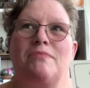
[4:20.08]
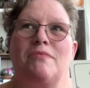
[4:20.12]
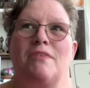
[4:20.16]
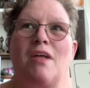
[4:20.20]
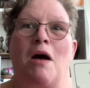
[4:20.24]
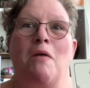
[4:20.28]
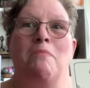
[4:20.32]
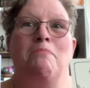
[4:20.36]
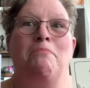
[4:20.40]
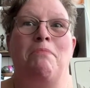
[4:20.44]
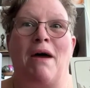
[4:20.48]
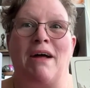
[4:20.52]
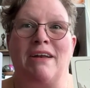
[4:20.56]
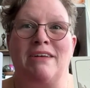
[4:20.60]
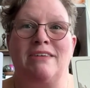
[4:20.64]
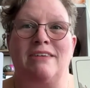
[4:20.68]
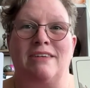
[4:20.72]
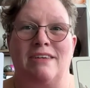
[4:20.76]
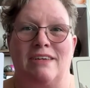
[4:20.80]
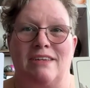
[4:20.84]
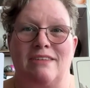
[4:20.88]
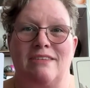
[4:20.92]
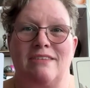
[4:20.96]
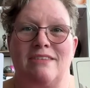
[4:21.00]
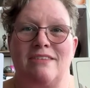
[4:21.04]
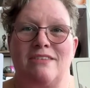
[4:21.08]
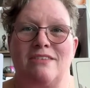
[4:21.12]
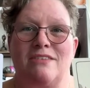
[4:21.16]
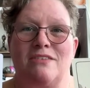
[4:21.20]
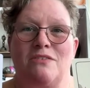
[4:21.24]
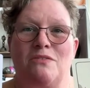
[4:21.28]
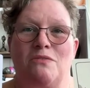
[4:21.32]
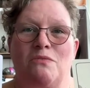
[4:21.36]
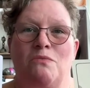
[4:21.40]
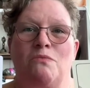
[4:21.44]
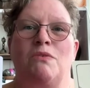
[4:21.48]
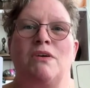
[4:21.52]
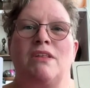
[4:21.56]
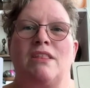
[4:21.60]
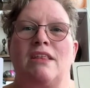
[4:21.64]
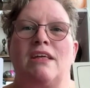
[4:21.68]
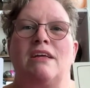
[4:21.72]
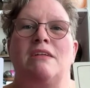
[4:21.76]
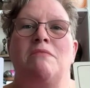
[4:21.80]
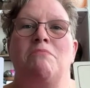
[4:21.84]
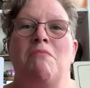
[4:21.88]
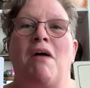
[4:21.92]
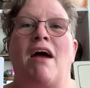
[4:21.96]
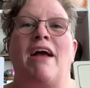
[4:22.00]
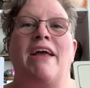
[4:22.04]
abundance
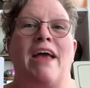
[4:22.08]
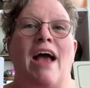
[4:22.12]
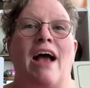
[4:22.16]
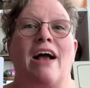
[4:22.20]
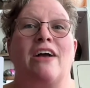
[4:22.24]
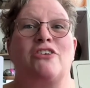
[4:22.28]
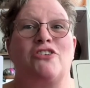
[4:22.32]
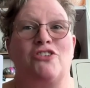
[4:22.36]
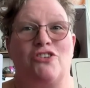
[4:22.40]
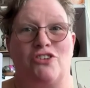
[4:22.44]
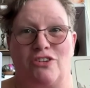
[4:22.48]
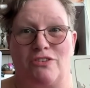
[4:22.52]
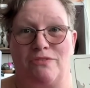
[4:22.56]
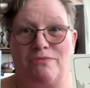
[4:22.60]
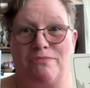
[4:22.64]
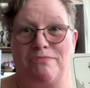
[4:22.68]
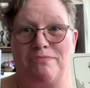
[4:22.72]
within my action.